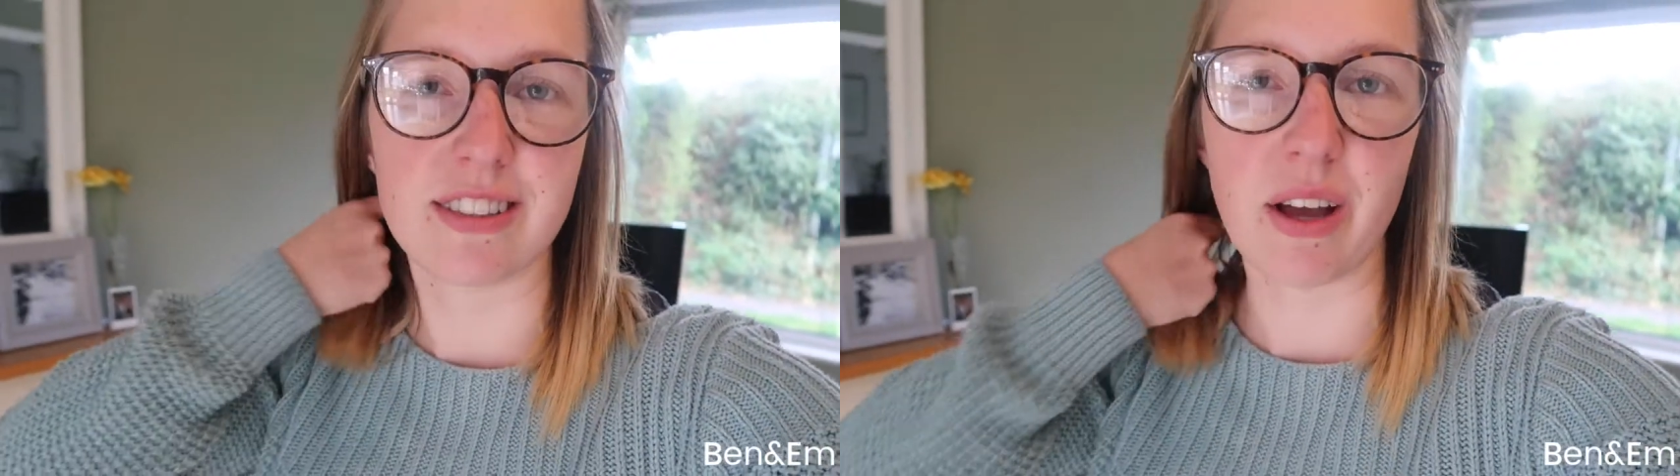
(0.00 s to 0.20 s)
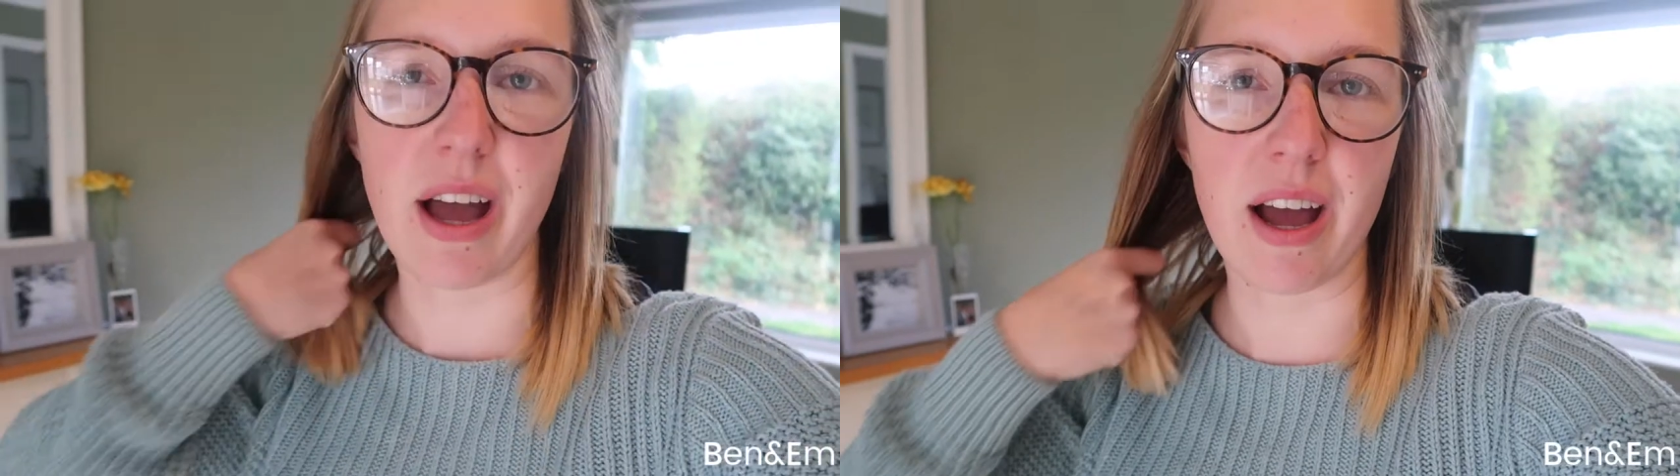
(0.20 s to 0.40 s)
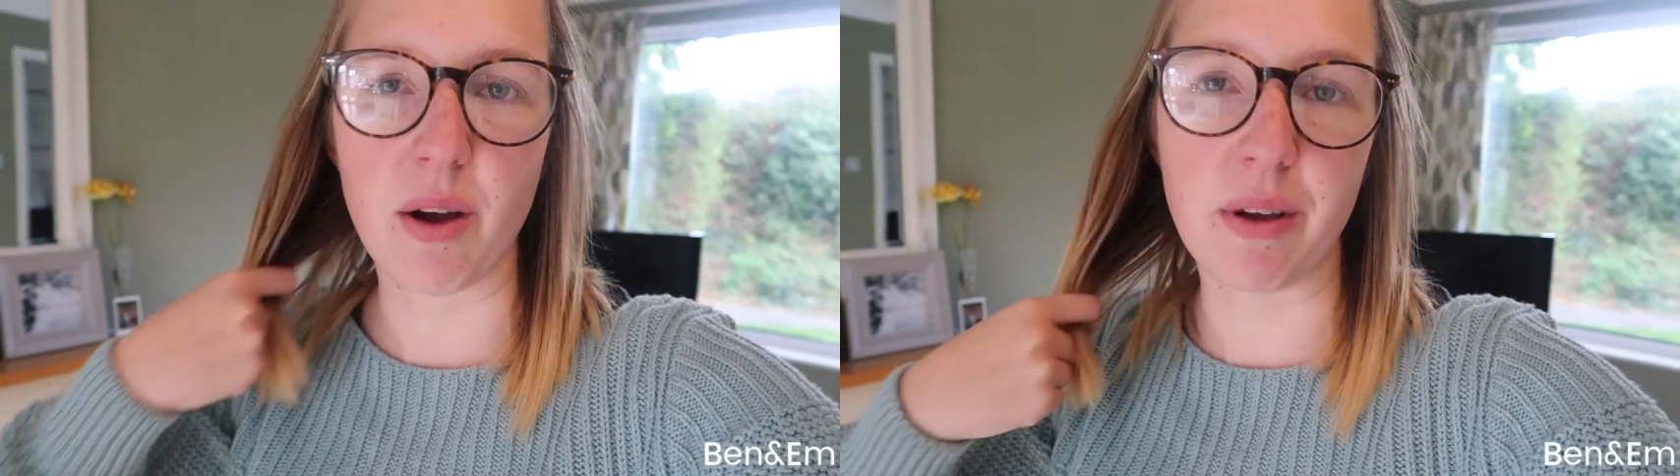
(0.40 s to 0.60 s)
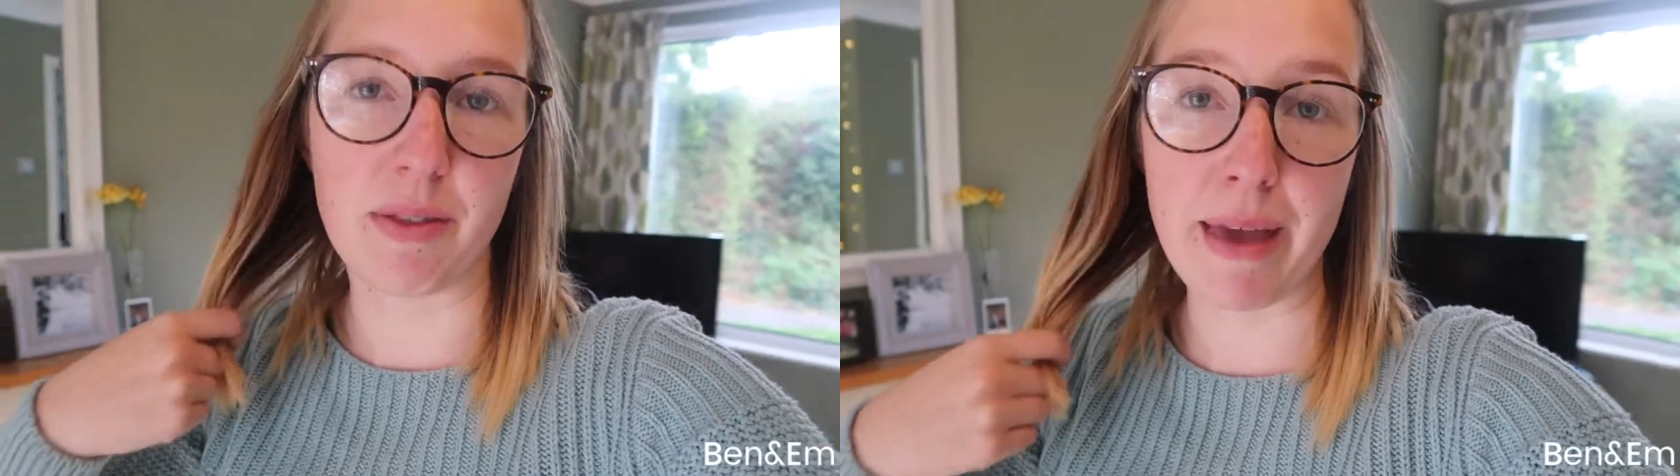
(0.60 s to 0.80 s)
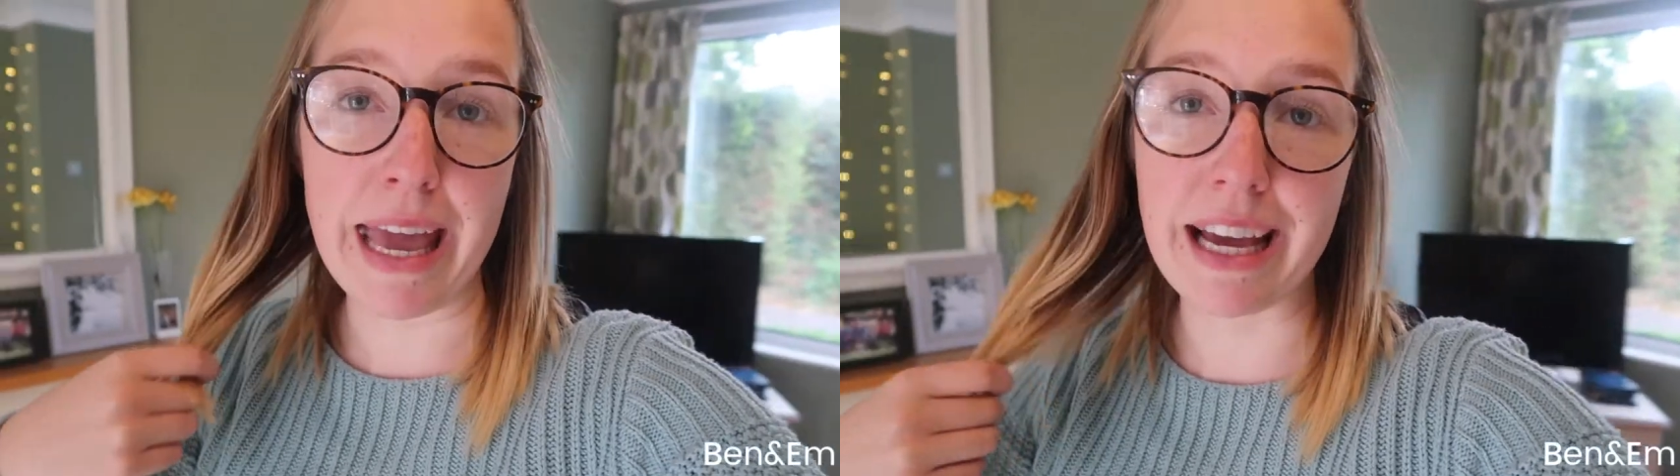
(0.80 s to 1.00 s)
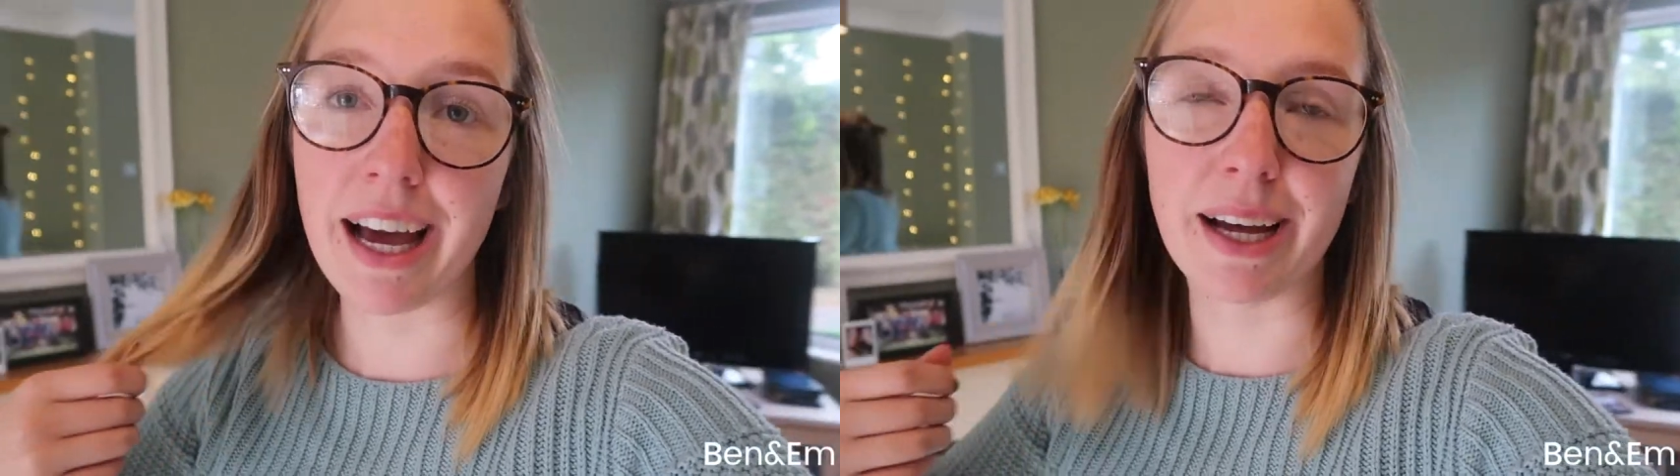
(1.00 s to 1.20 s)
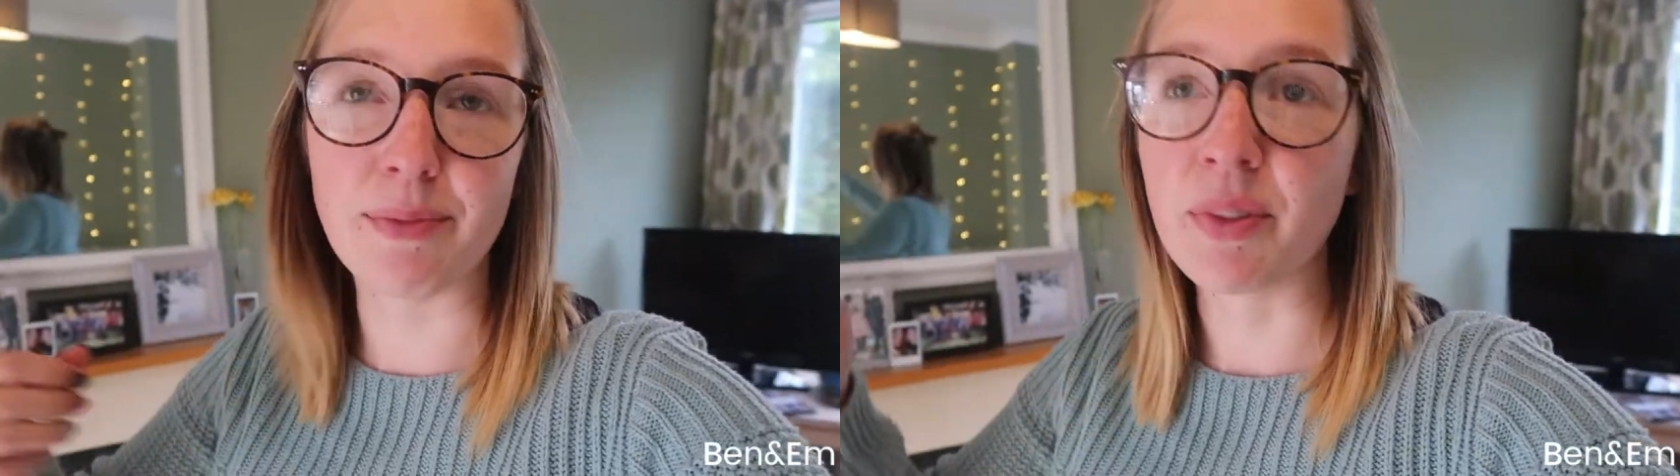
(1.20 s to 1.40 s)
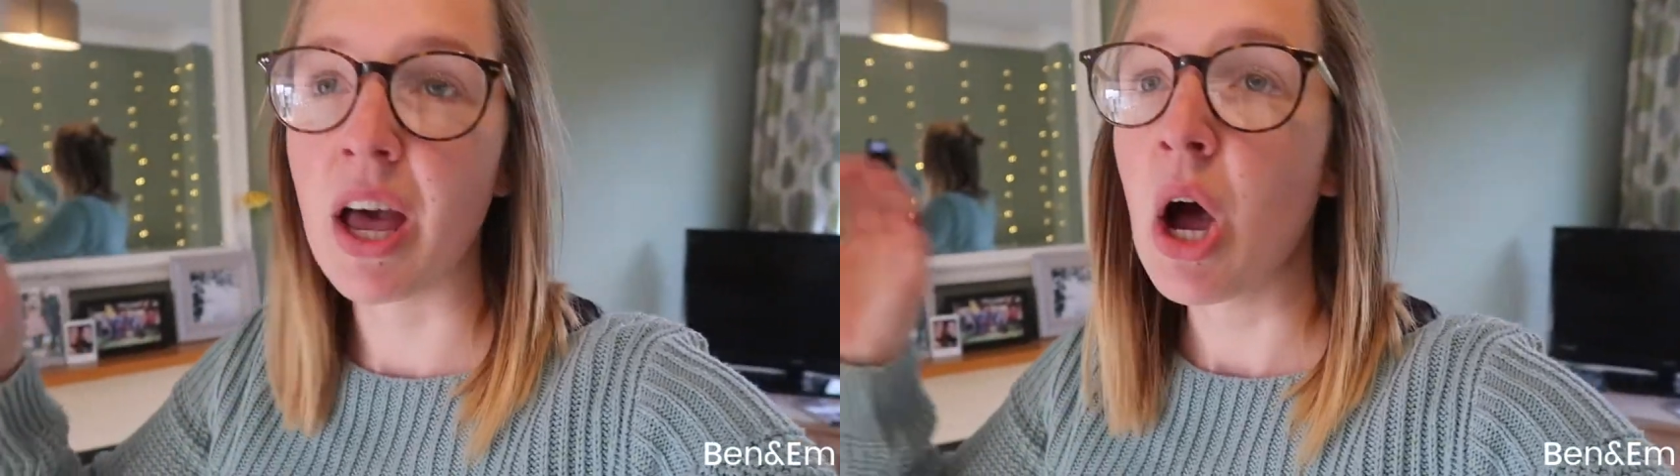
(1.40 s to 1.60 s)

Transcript: uh, with me, um,